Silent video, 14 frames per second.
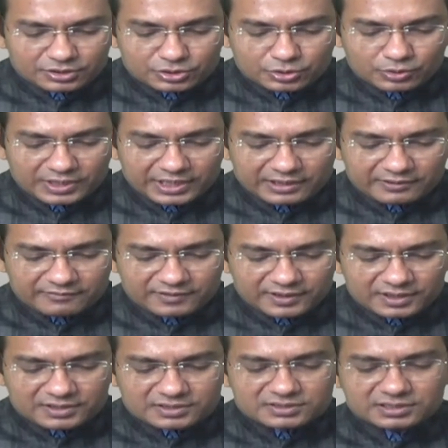to give
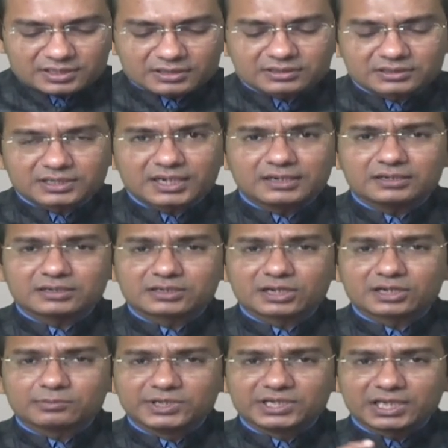certain
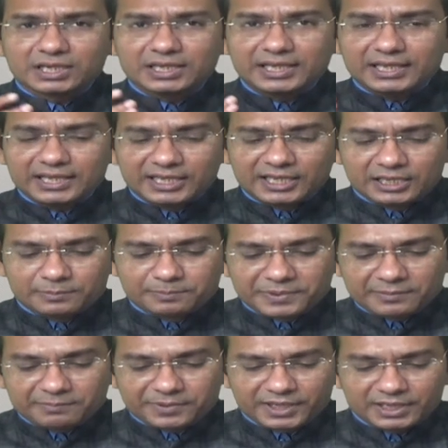terminally ill
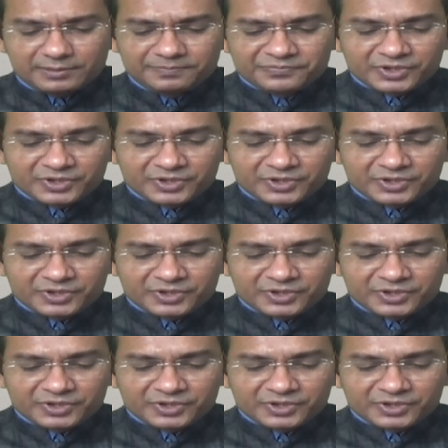people